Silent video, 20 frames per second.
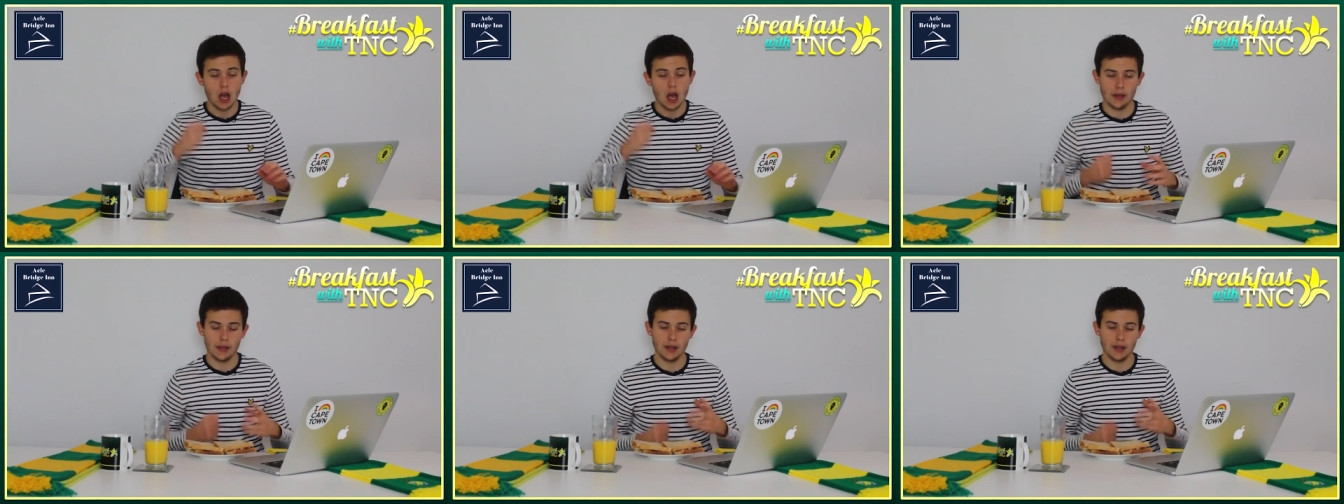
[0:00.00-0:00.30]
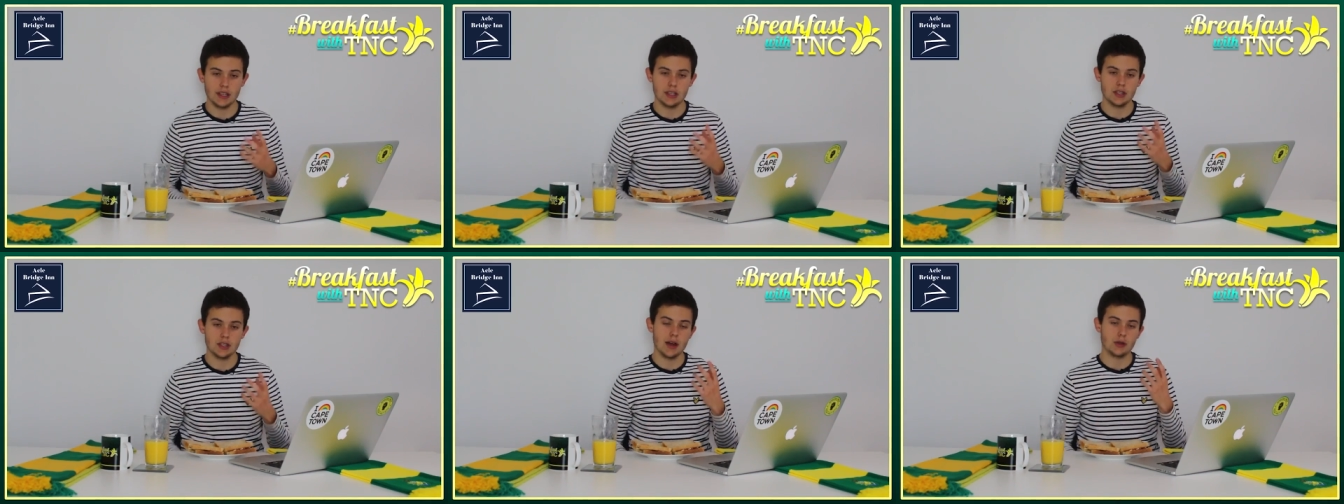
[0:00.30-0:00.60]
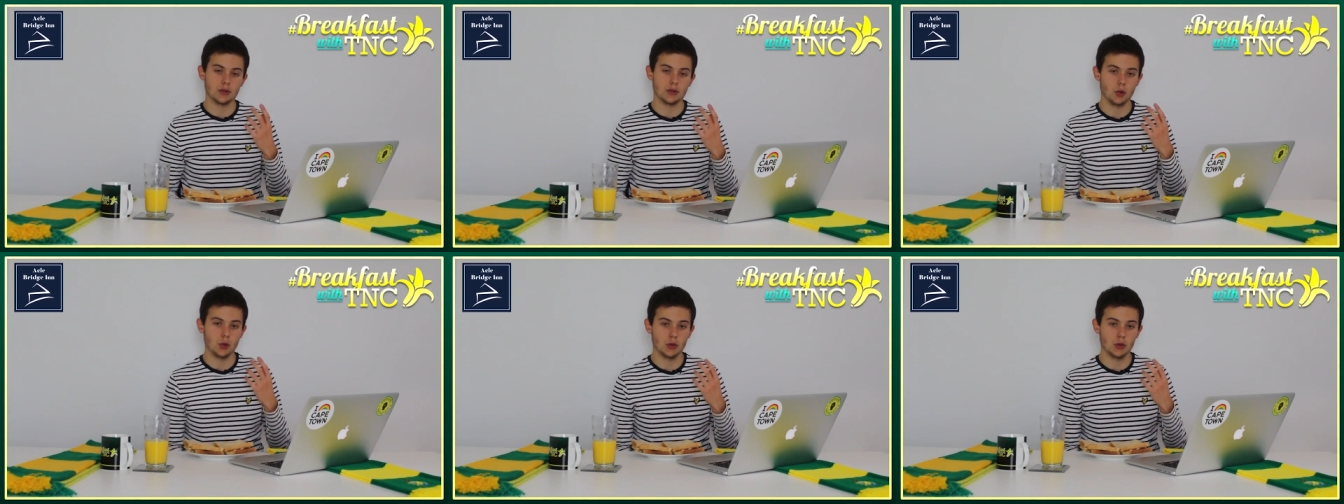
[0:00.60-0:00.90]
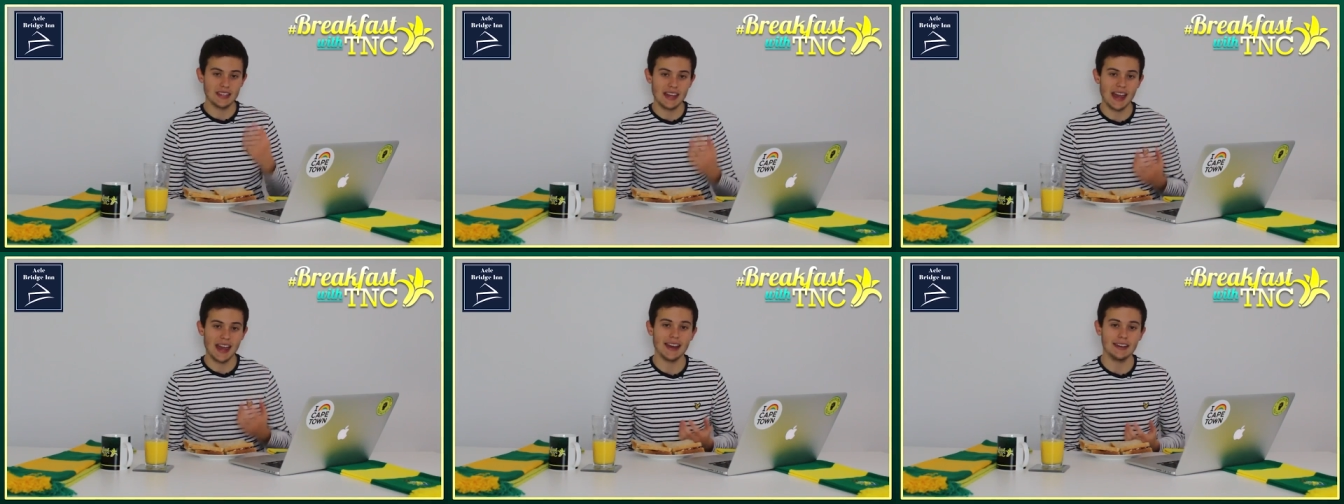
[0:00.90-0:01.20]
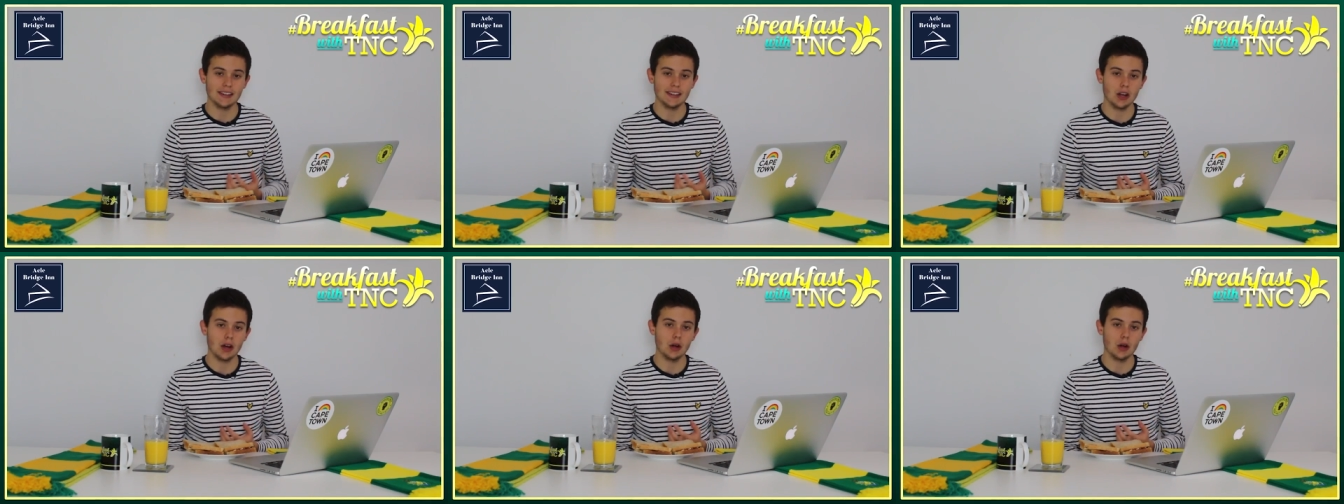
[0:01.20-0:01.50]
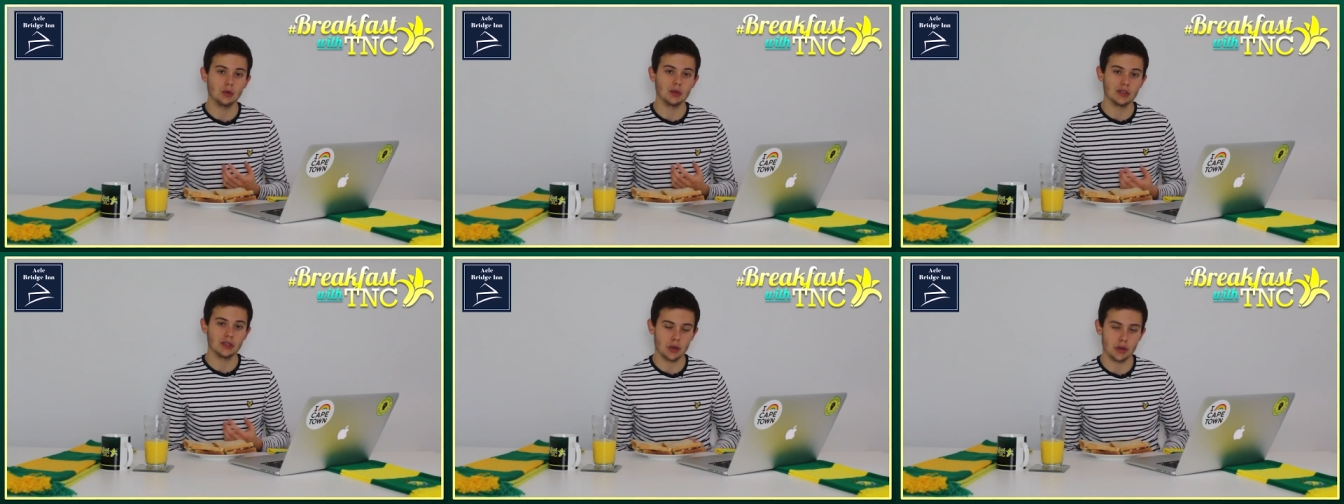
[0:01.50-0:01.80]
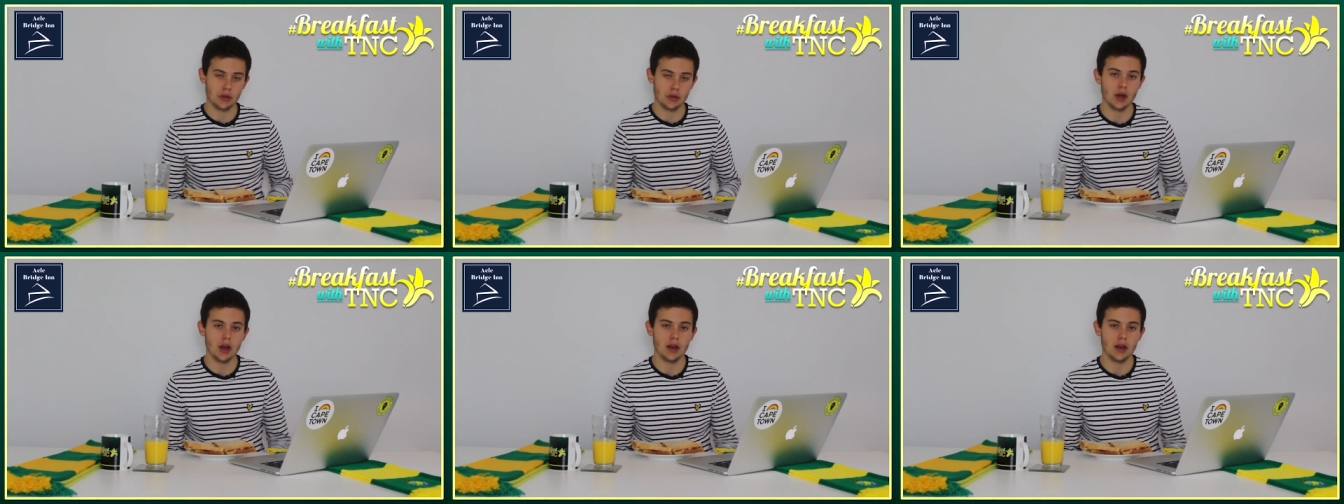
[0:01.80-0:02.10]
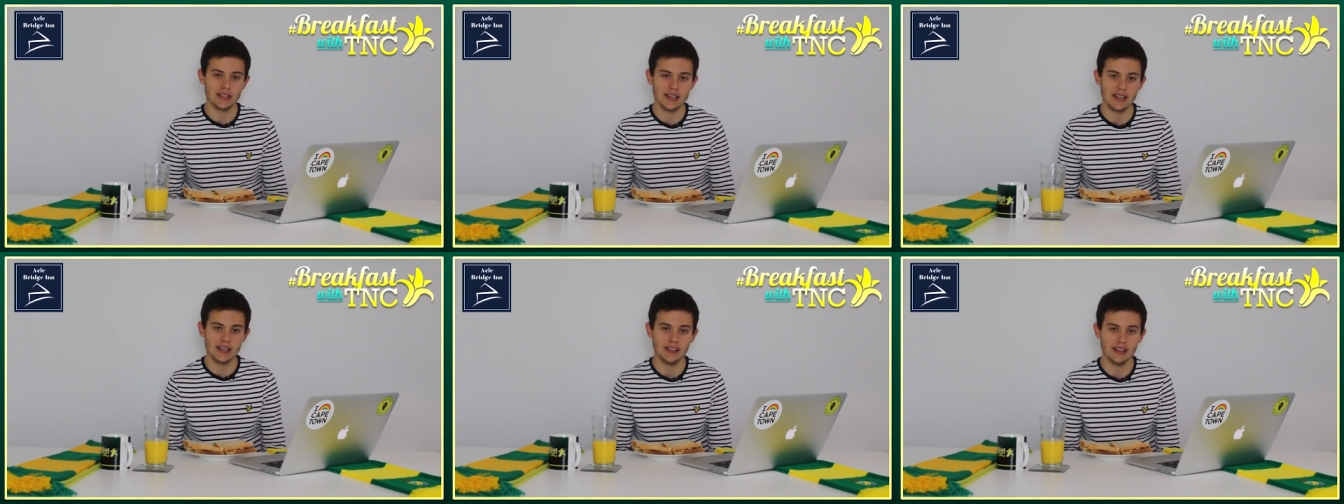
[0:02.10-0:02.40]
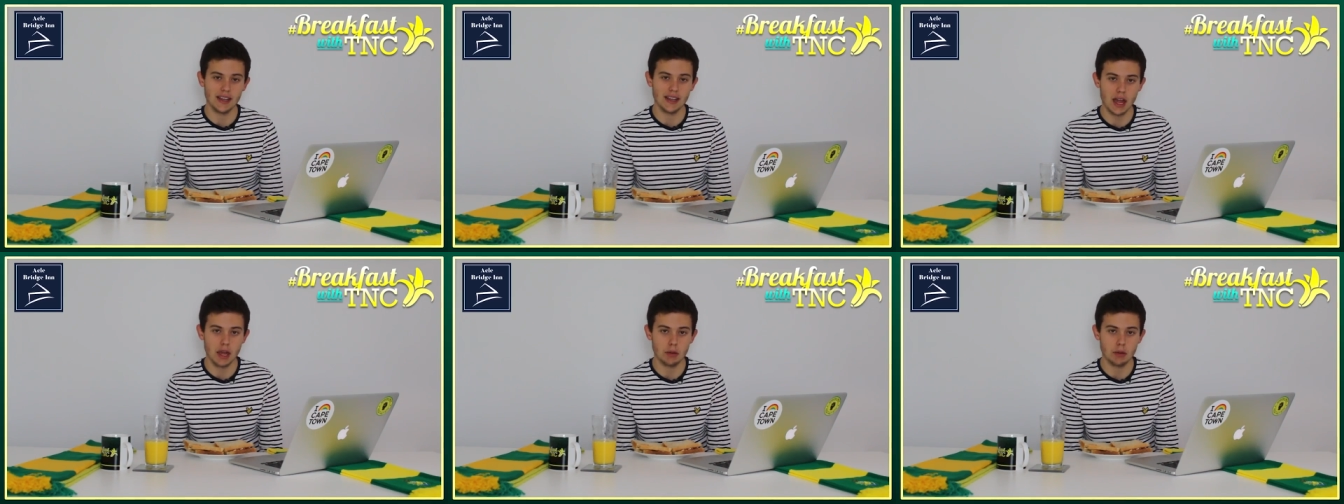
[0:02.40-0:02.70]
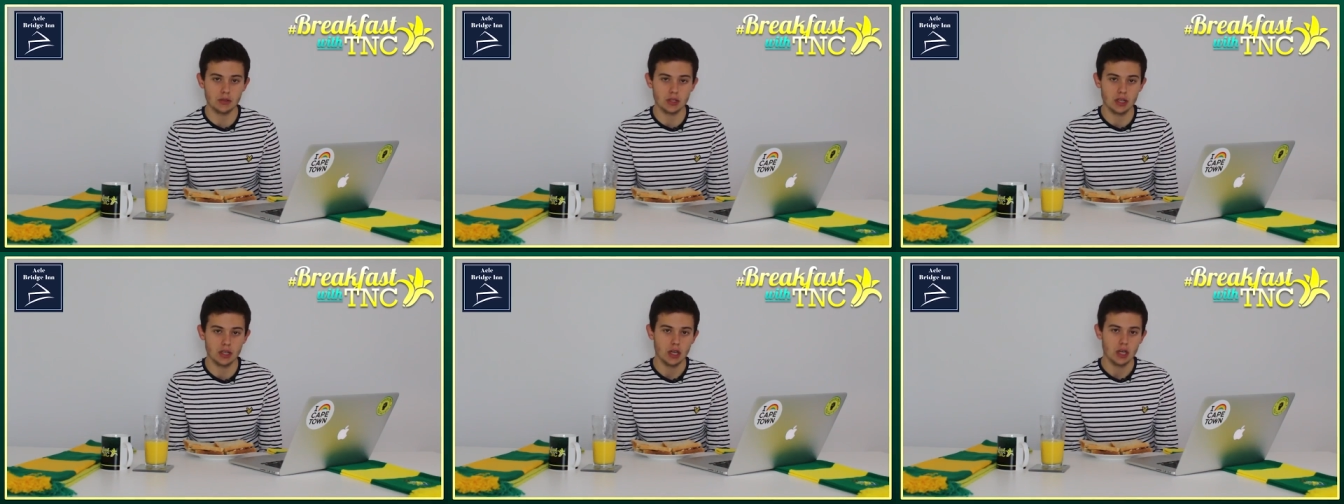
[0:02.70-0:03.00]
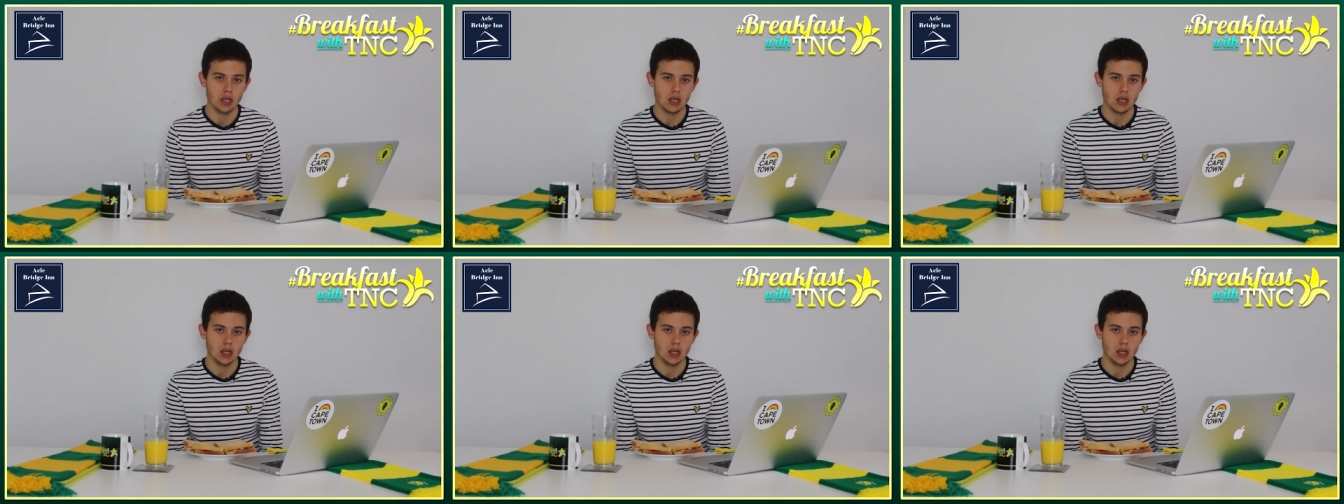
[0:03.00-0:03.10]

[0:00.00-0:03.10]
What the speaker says: I think he's now scored 10 goals in 13 games